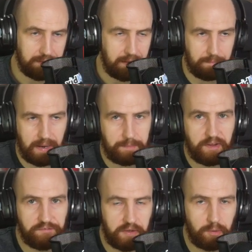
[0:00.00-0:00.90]
It might be
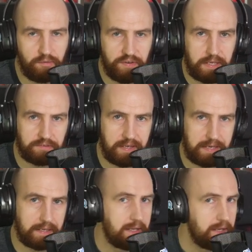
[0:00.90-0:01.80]
a follow-up video
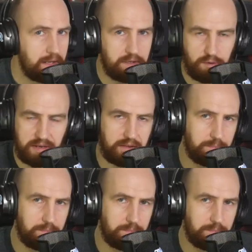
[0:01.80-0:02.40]
saying, New England